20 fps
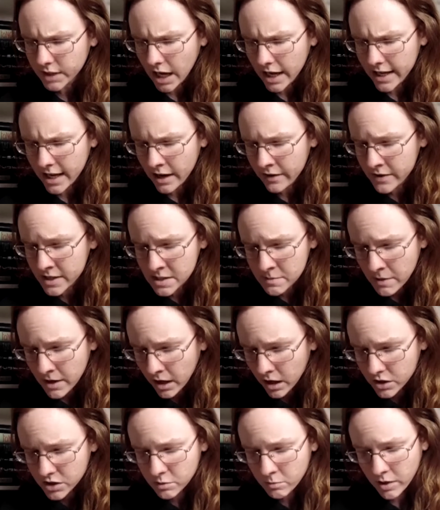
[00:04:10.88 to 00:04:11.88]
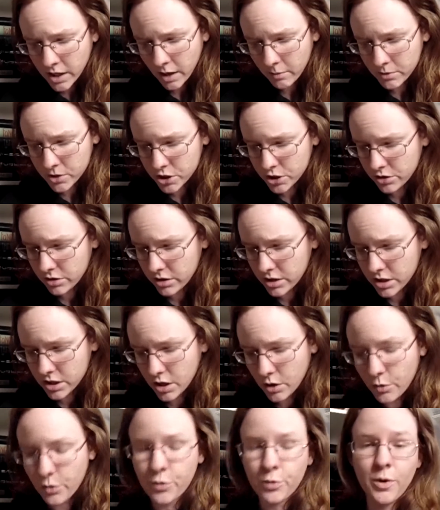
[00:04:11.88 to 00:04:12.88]
yeah, this is also my opportunity to
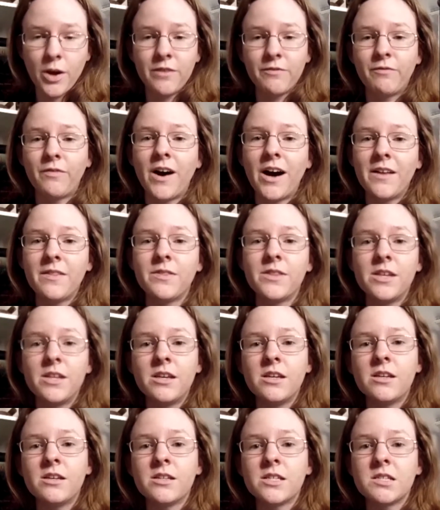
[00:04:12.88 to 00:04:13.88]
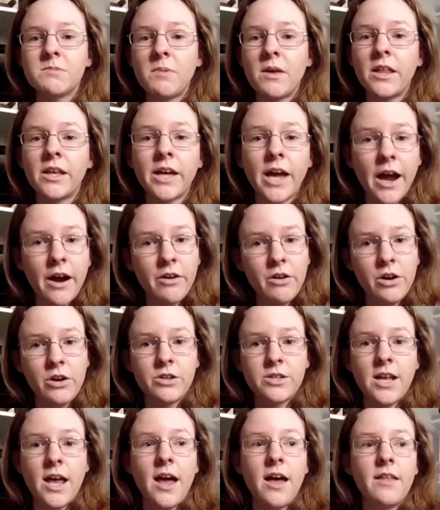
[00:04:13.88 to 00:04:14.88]
go through and find the spelling
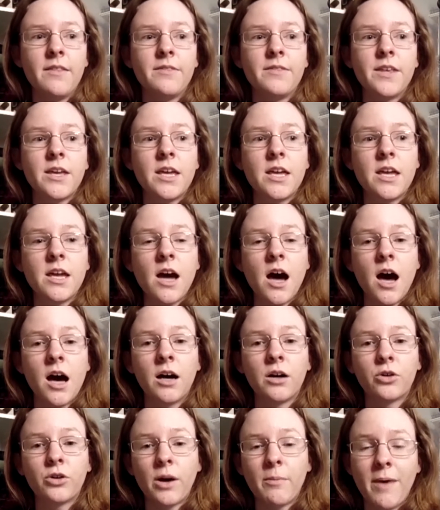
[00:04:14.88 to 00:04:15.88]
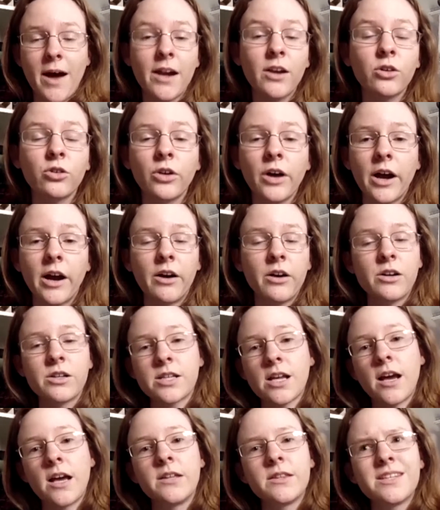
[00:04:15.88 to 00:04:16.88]
errors and the grammatical
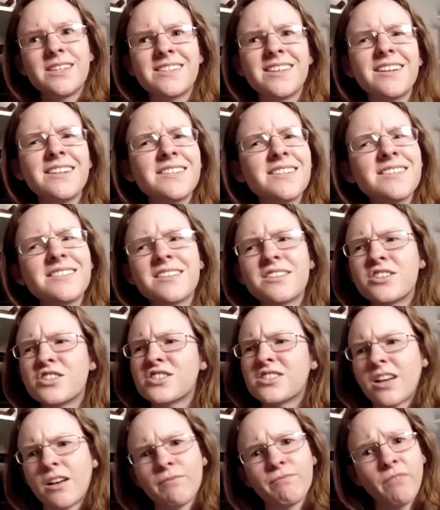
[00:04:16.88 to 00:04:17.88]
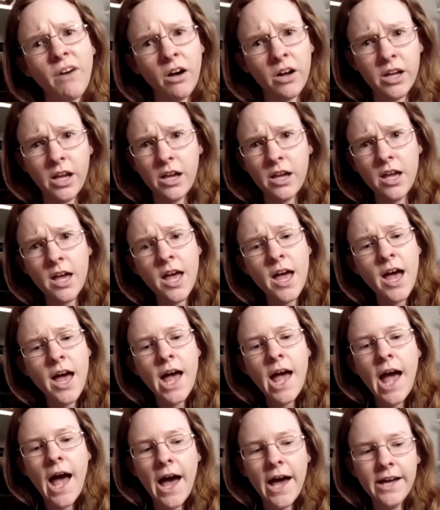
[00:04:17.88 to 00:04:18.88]
errors and the sentences that just sound funky
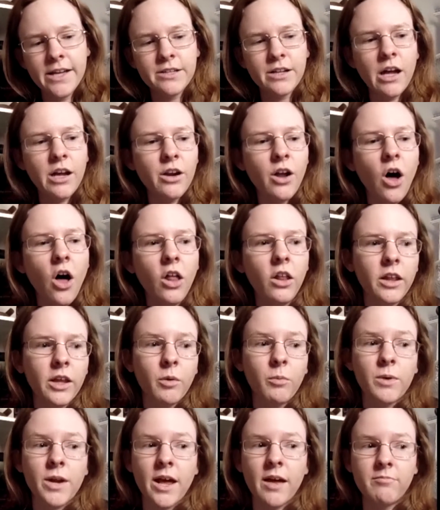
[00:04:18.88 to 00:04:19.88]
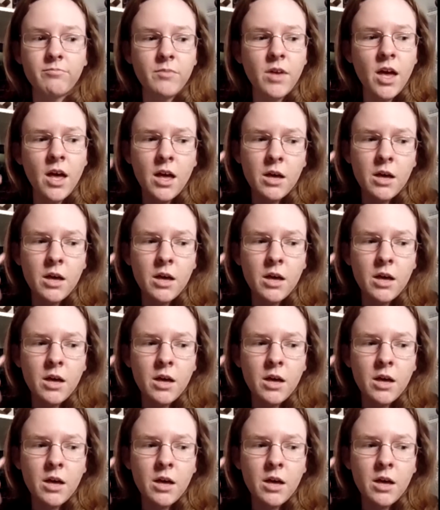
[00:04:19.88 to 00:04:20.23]
and not all like what I